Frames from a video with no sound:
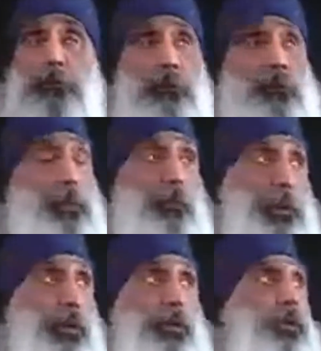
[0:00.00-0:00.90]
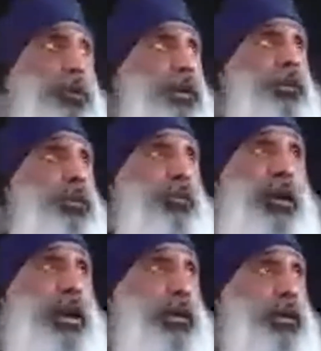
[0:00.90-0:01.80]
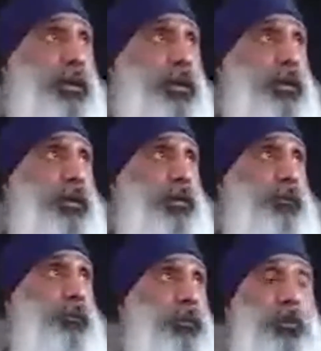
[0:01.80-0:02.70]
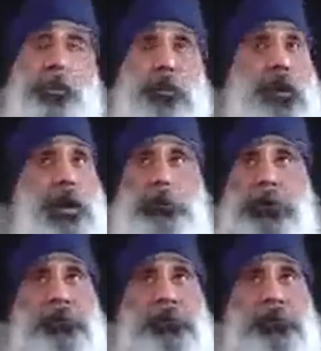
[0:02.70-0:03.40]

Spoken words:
But we're not going to do it through a fight. It's not going to happen.